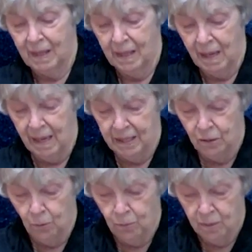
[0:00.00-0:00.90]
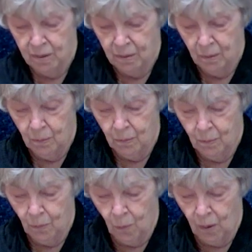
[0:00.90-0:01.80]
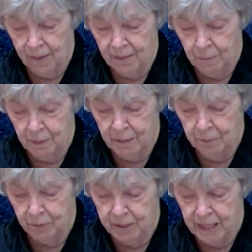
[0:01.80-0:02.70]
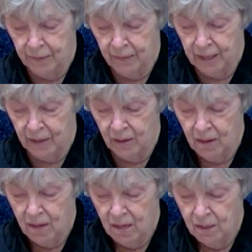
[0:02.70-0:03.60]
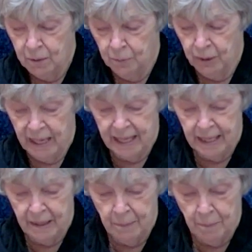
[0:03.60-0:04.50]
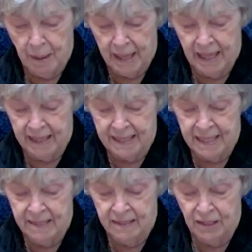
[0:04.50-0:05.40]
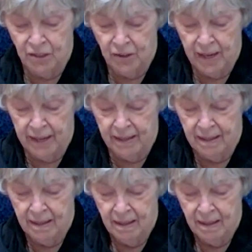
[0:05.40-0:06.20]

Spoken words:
I don't want the people down there to put any bad ideas in your head.